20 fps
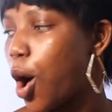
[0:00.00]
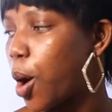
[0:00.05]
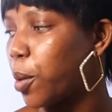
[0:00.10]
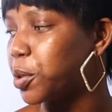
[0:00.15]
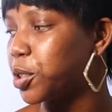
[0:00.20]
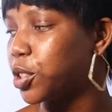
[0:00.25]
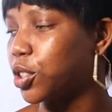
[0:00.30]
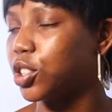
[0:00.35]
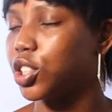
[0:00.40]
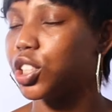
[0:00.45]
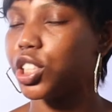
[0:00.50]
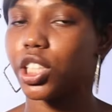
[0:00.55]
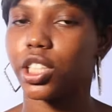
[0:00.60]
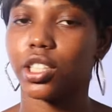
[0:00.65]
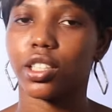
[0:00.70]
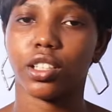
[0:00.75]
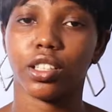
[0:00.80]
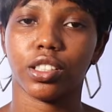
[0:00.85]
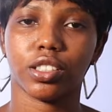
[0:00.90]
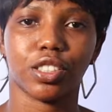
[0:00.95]
Option D
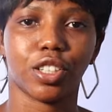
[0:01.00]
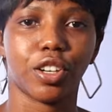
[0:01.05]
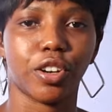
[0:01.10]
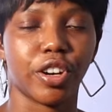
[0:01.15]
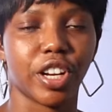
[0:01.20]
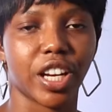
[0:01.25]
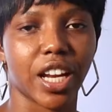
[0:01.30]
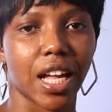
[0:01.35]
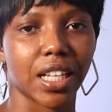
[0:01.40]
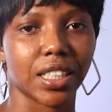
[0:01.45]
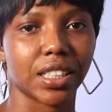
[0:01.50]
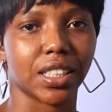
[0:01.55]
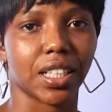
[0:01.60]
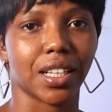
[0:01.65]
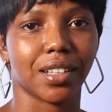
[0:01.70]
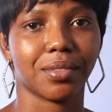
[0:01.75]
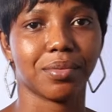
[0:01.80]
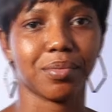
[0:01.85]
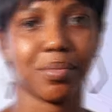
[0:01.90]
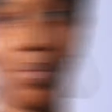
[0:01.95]
is the correct
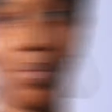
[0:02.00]
answer.